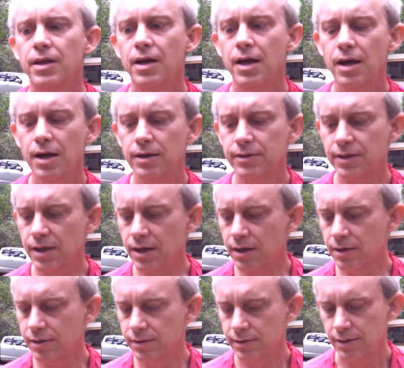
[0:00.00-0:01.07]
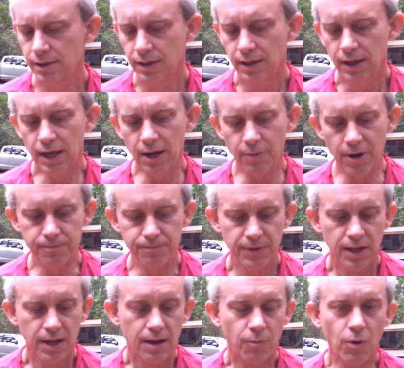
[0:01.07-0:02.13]
And anyway,
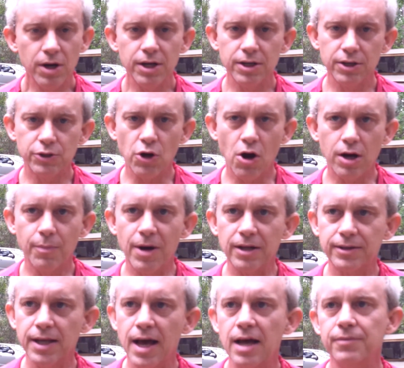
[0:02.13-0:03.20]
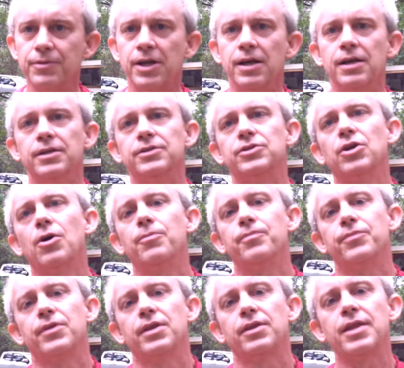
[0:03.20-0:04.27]
wanted to talk about that. So,
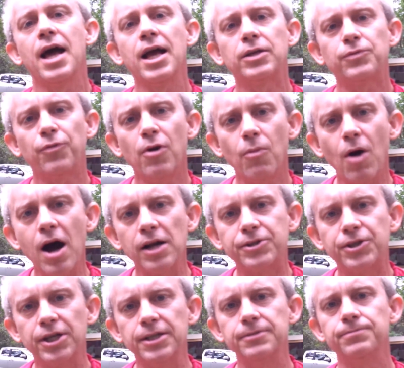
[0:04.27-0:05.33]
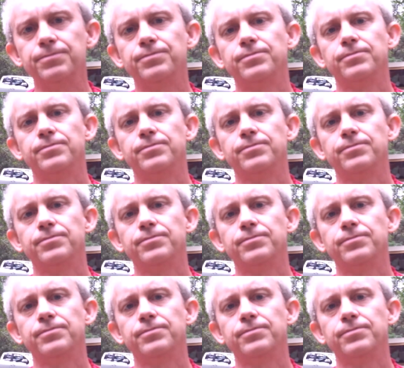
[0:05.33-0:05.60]
thanks for watching.